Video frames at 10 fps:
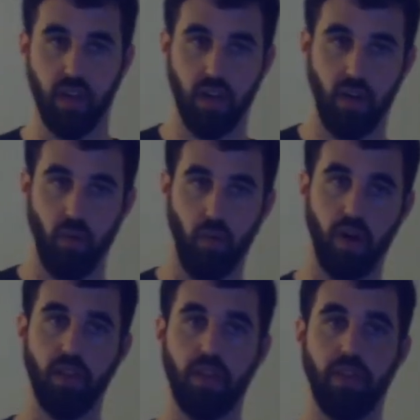one
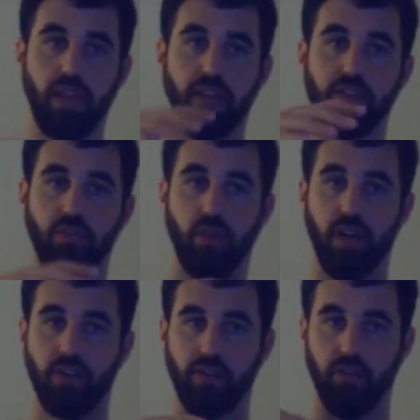of the things you want
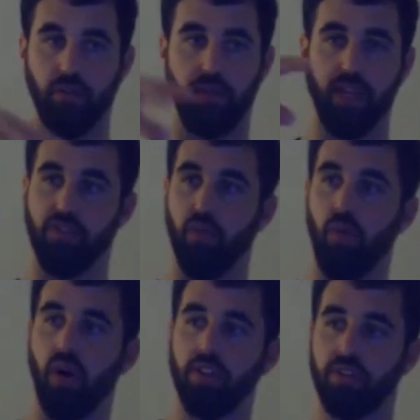to do is you want